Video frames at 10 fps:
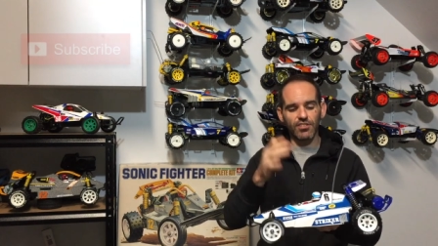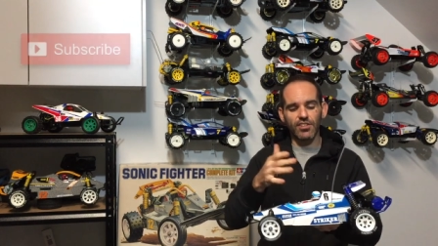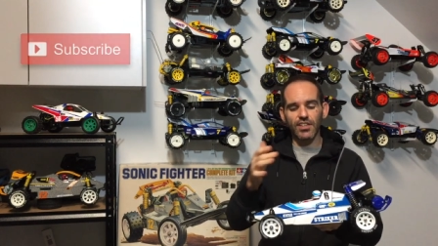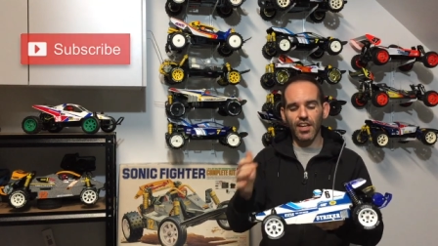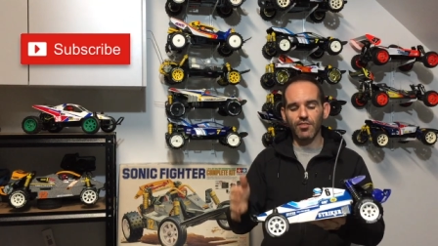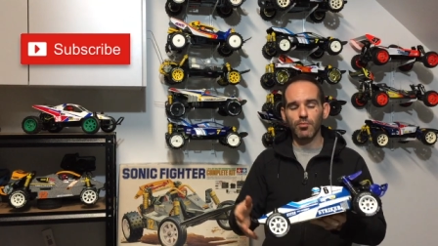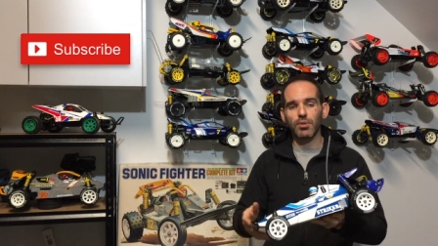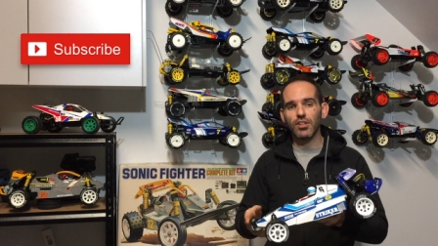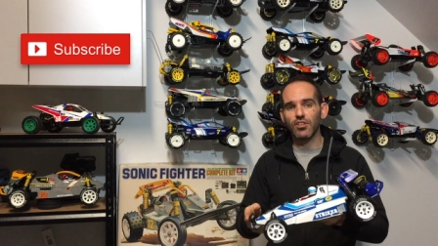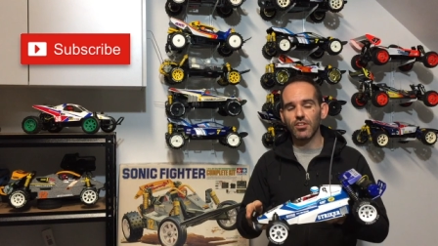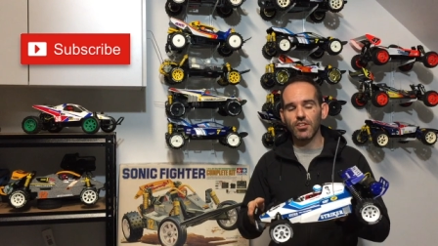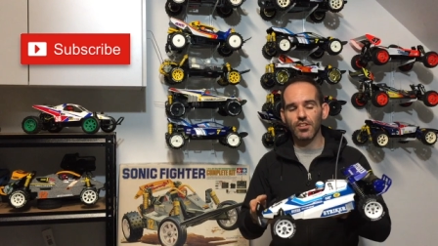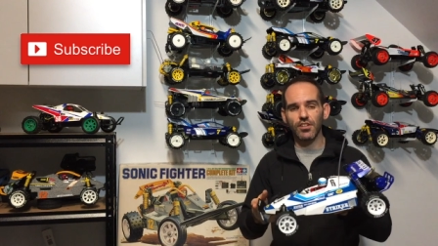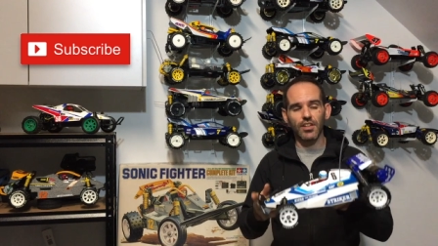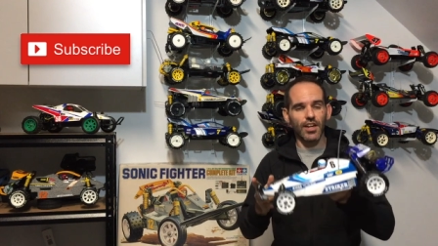it didn't have a pinion in
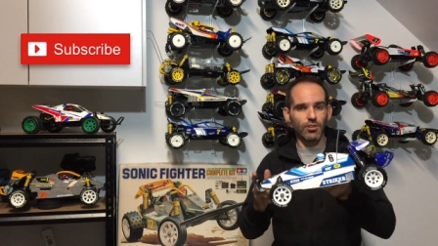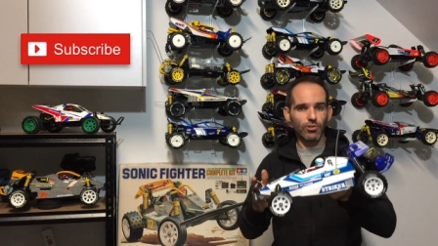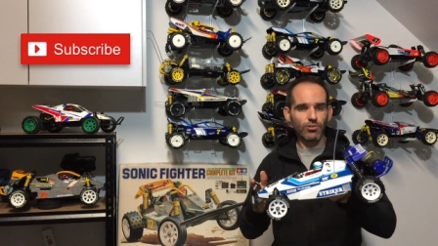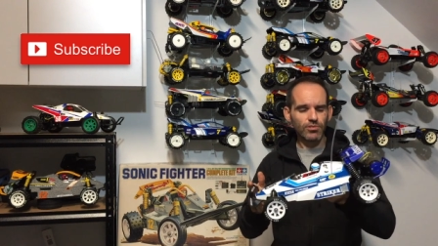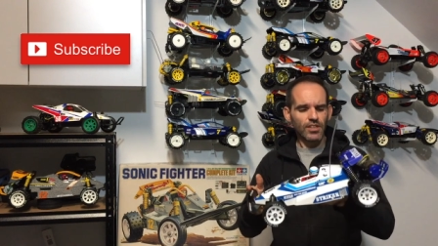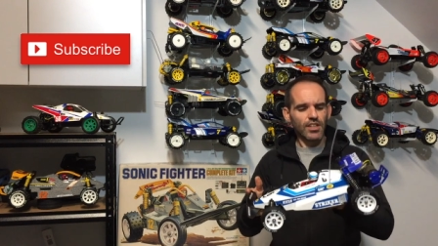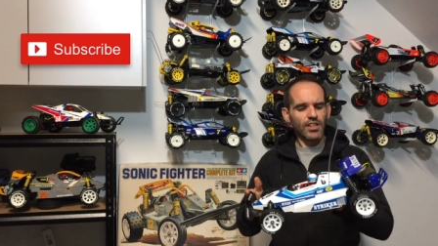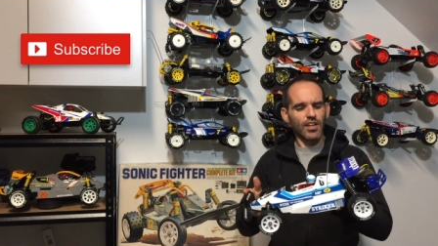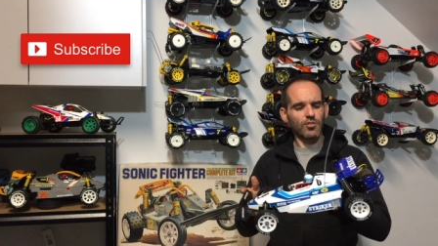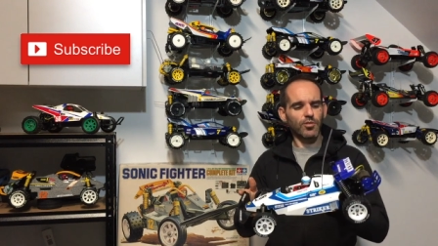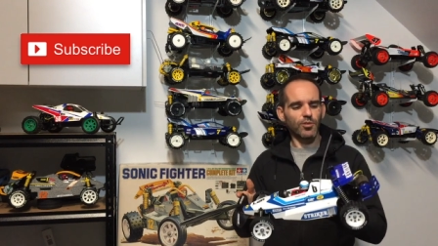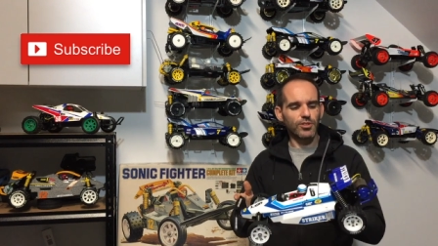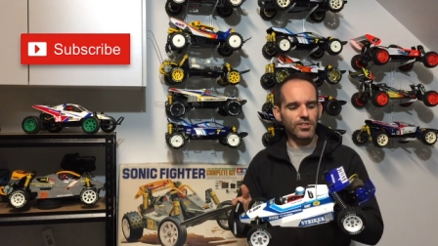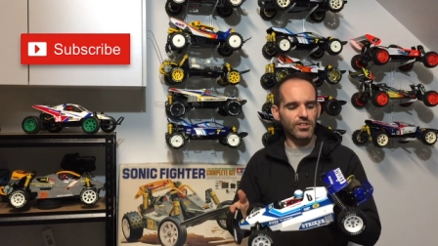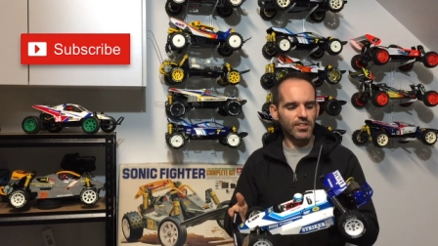it at all,
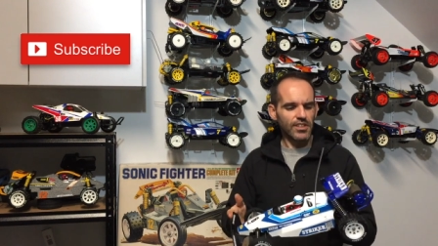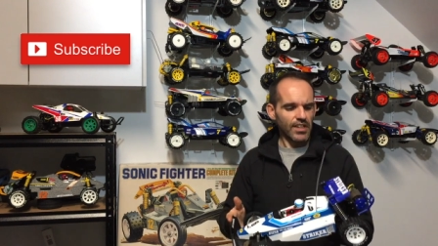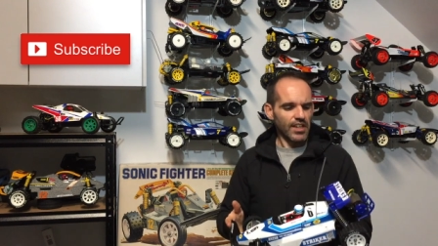unfortunately.